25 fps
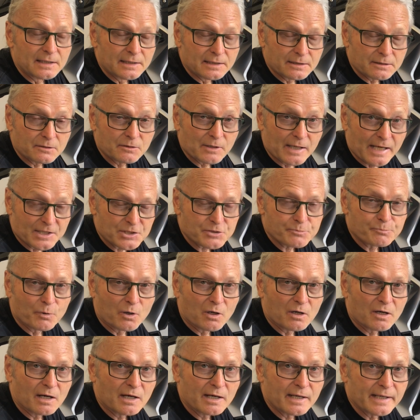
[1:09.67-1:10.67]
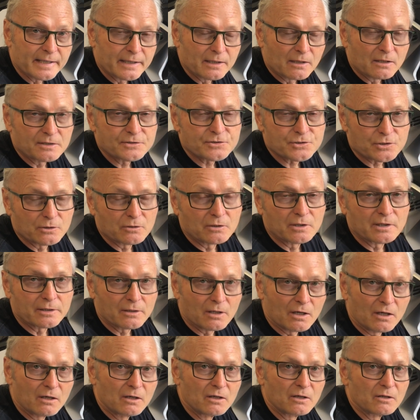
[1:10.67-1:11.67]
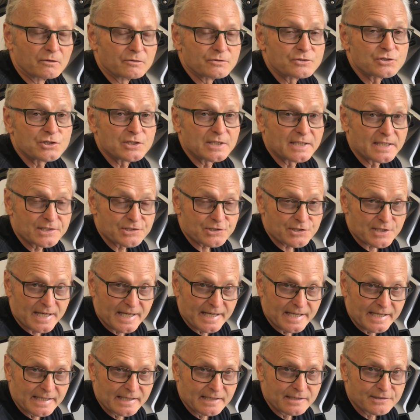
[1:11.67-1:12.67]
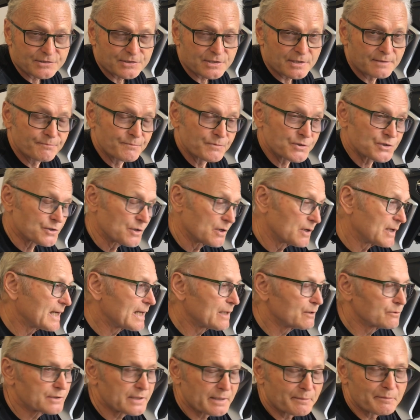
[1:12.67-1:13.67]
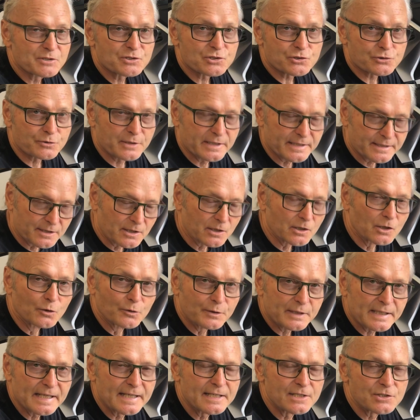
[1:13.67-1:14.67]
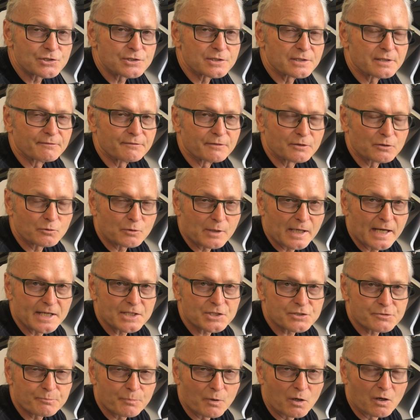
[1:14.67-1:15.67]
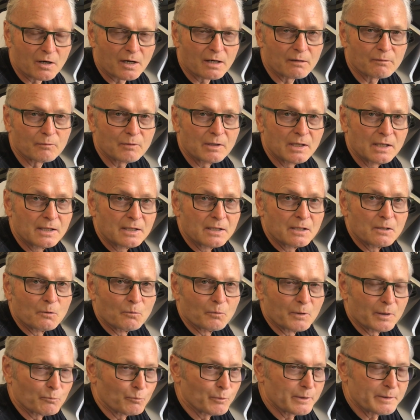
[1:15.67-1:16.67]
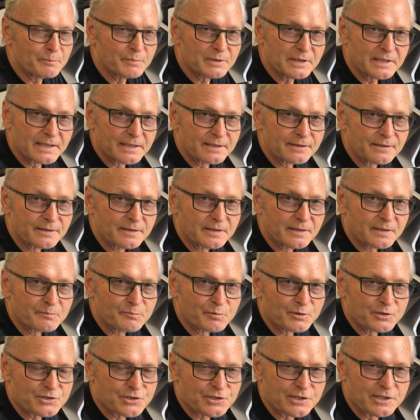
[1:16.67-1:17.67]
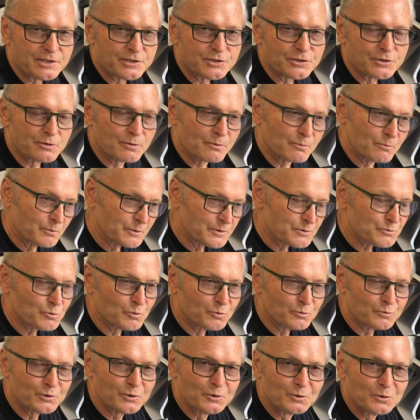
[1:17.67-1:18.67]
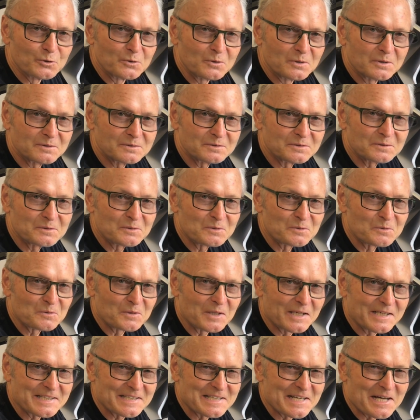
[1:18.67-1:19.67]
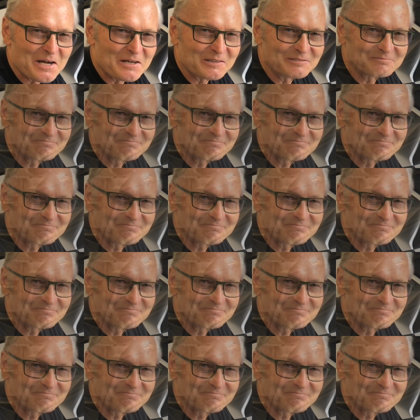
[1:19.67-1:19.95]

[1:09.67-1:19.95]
crash bar and also on all GSAs. So I'll demonstrate the location of the crash bar when we begin the procedure, which we'll do right now.